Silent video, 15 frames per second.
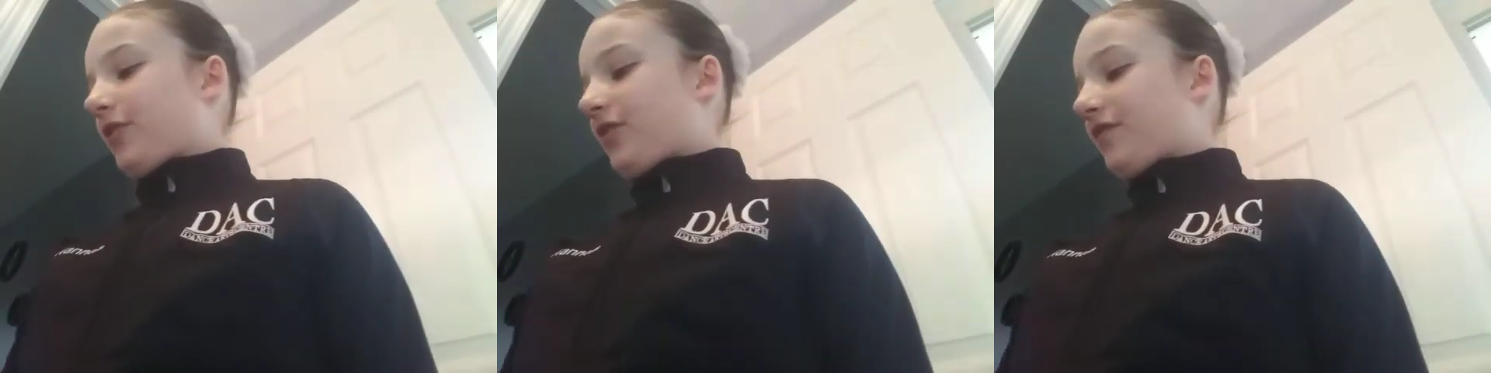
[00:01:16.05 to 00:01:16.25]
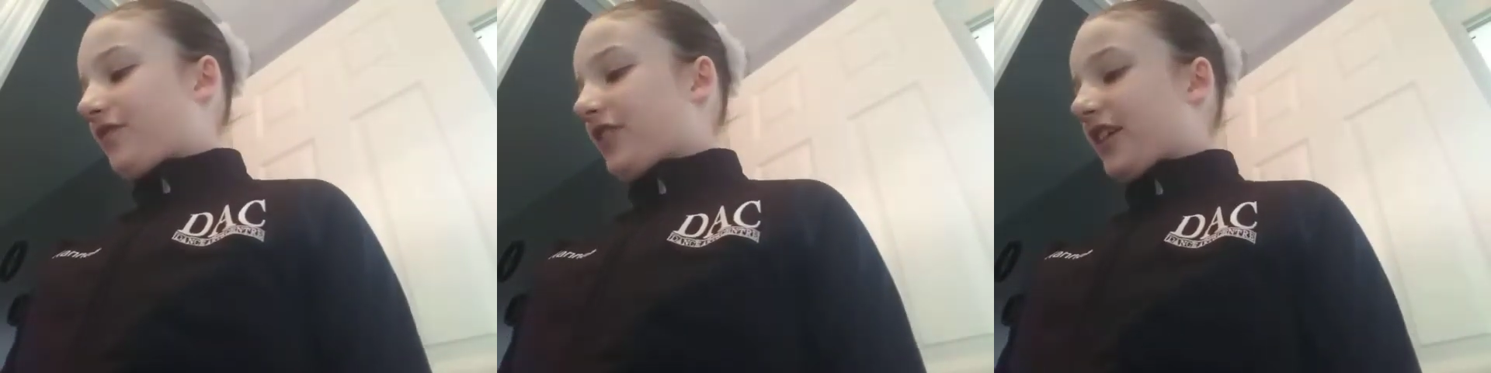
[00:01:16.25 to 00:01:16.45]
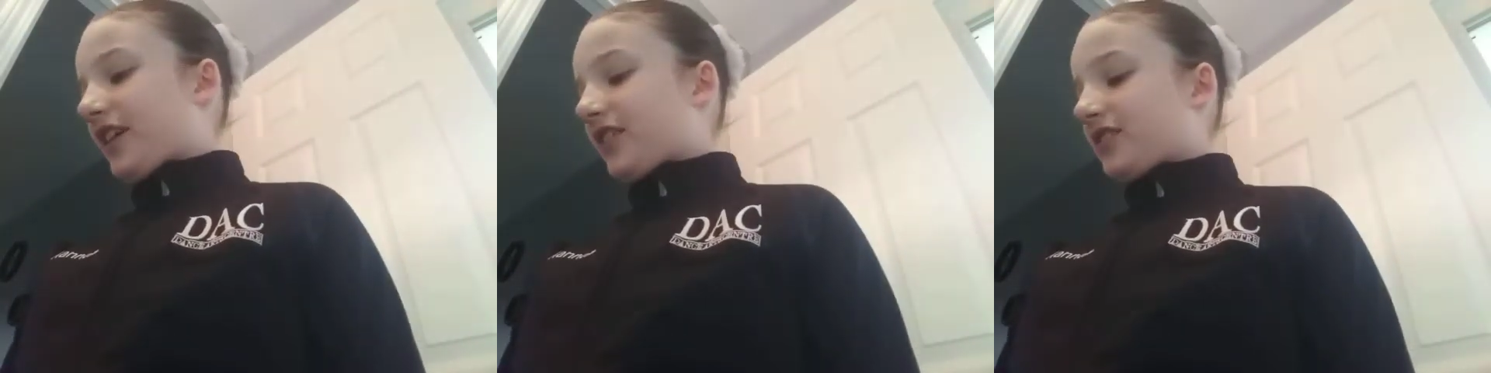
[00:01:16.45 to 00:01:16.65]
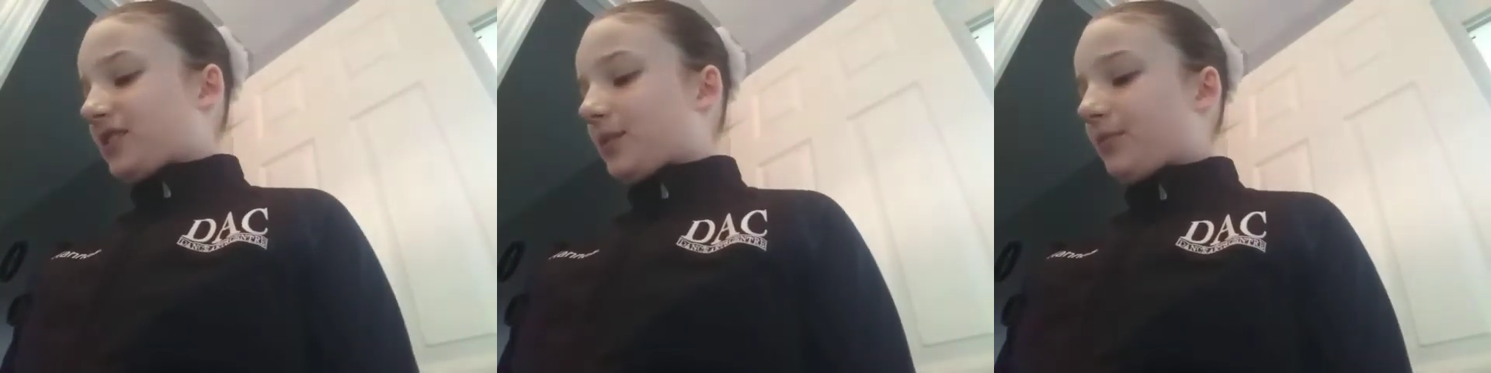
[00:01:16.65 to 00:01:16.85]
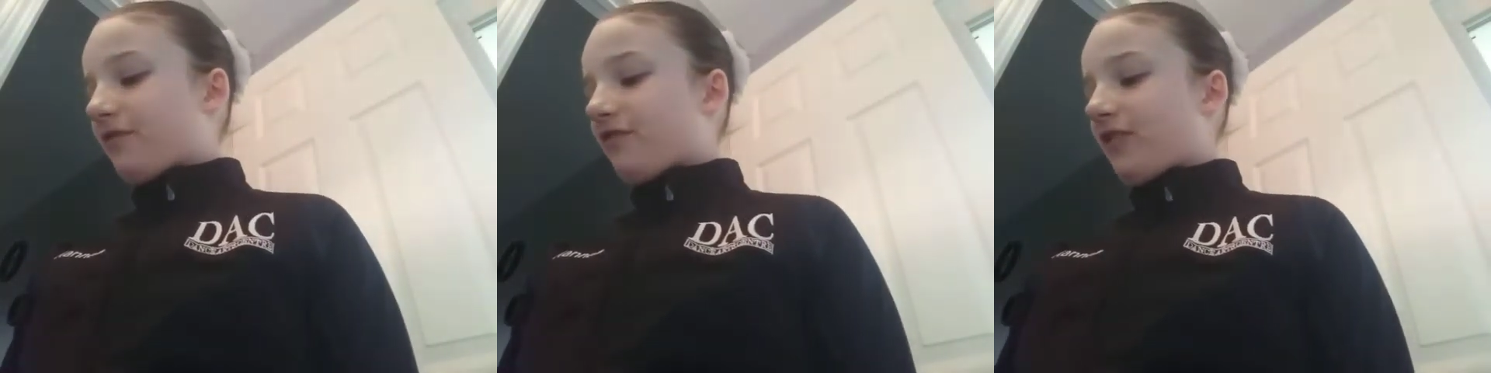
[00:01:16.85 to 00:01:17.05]
over there,
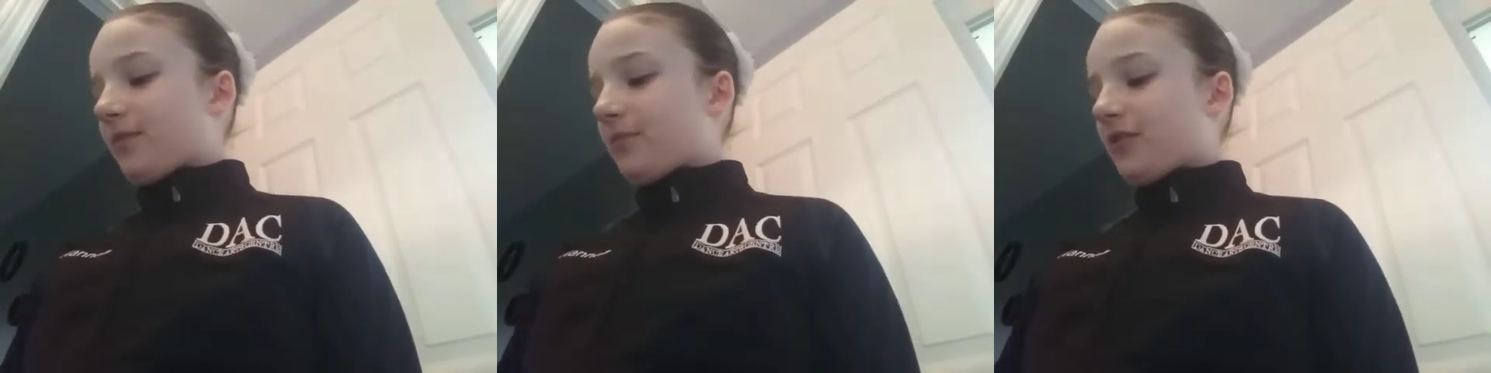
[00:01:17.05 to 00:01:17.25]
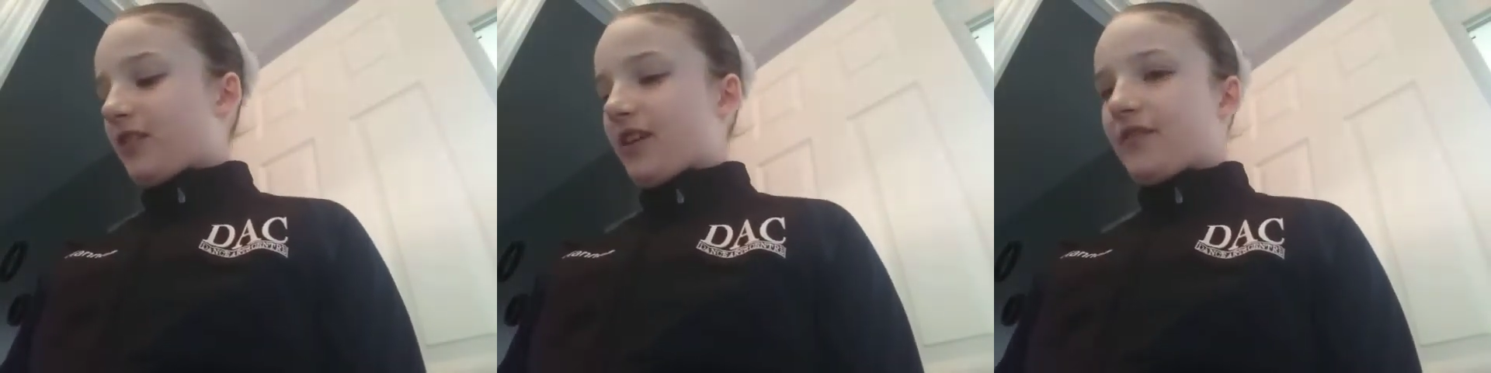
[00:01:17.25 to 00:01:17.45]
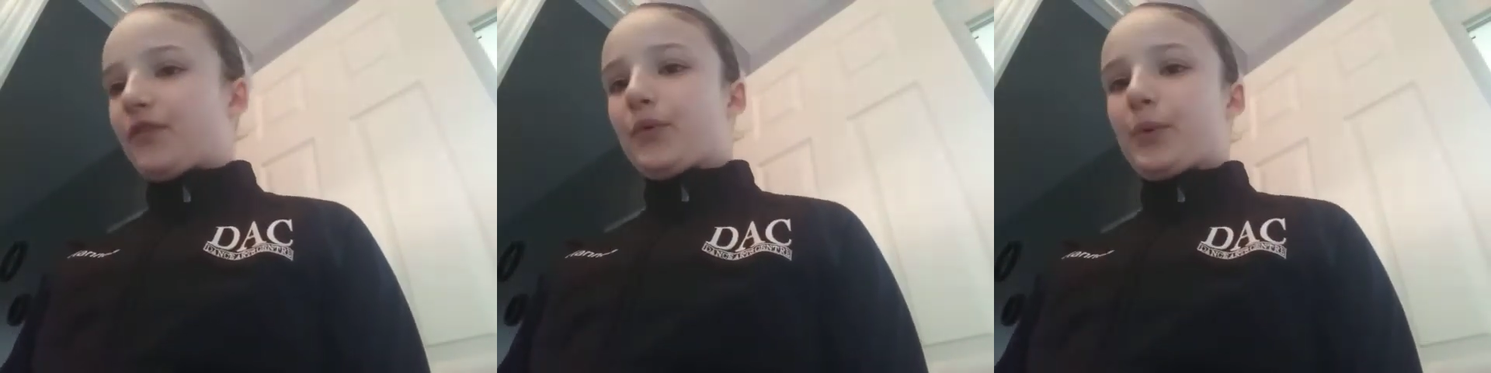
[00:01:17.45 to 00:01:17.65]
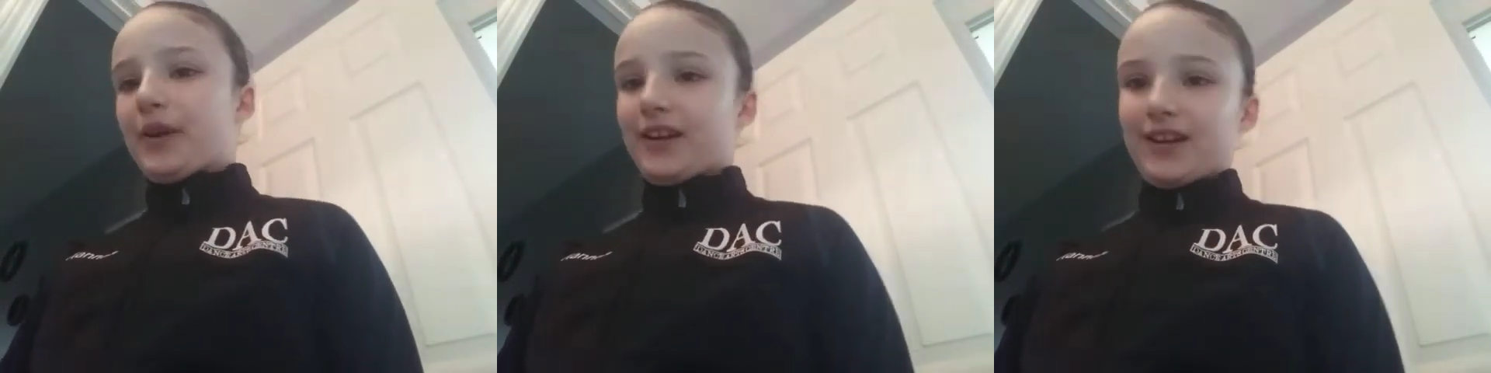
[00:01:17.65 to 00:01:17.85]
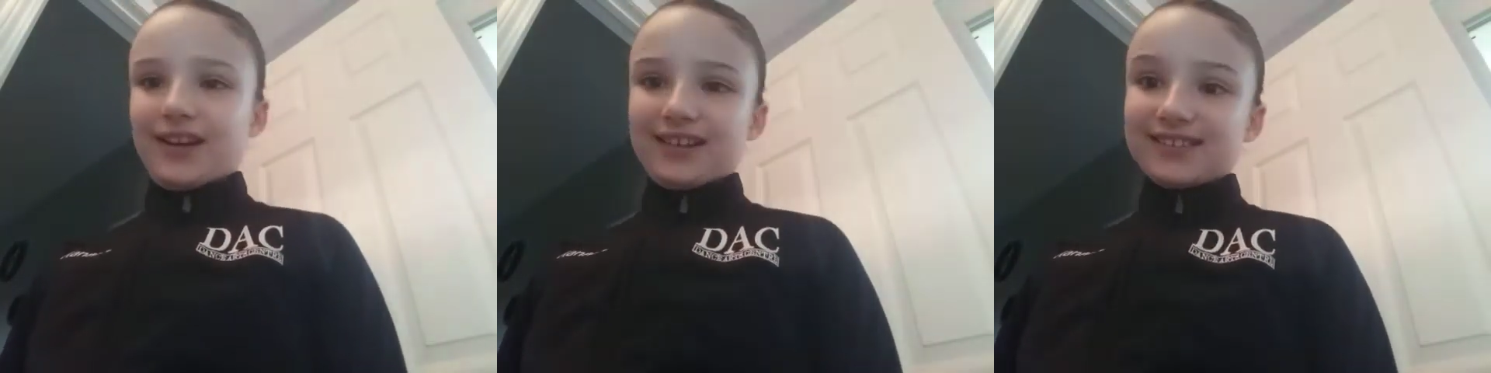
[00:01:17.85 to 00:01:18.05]
some of them are everywhere.